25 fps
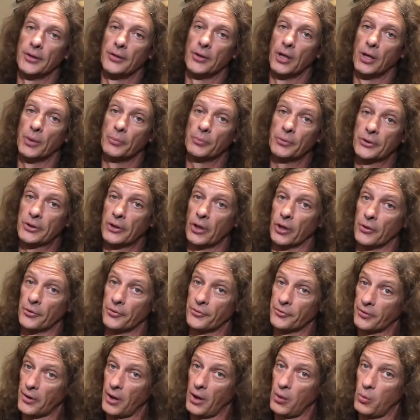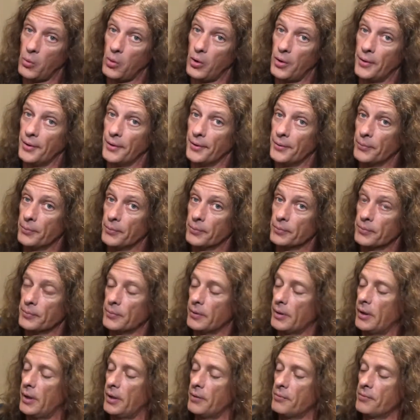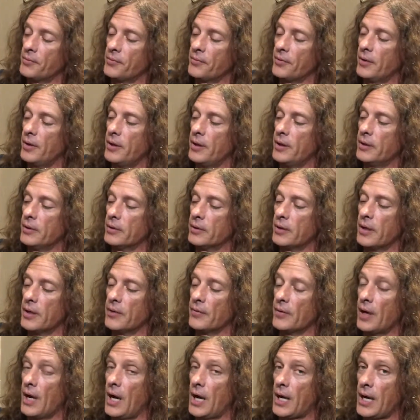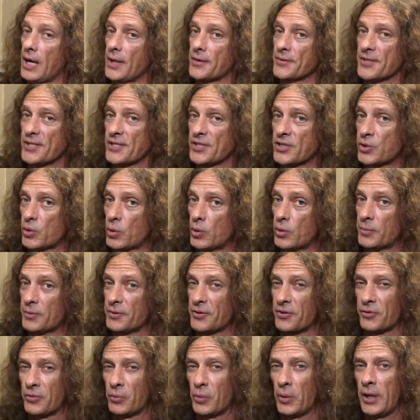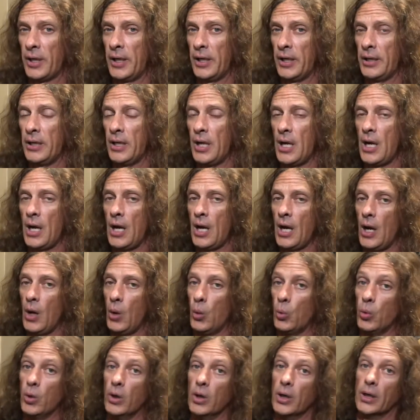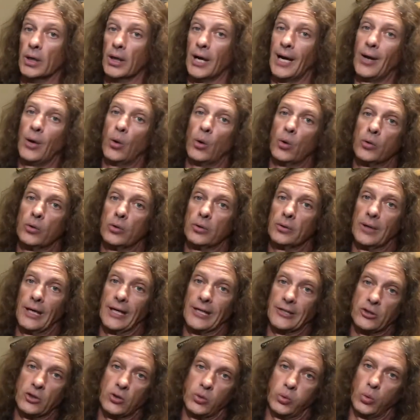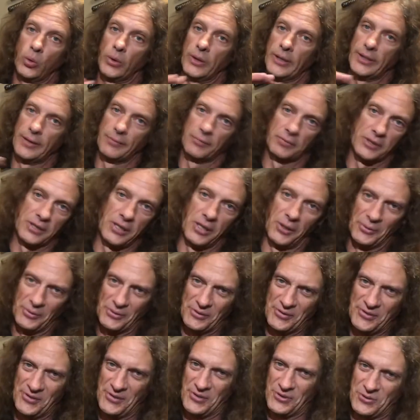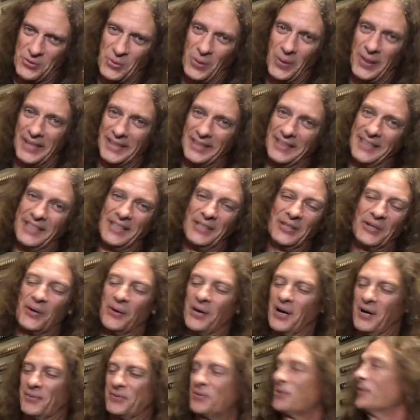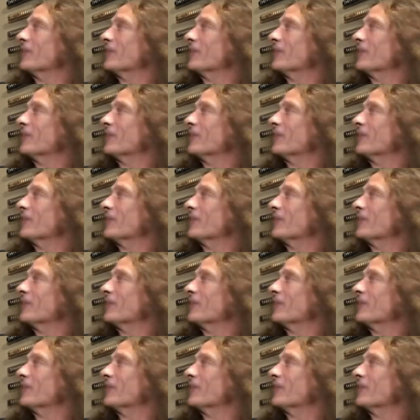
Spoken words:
up, the colors that I wanted and everything, and then I got this sword with the suede. Well, I ordered like 20 different colors of suede ito after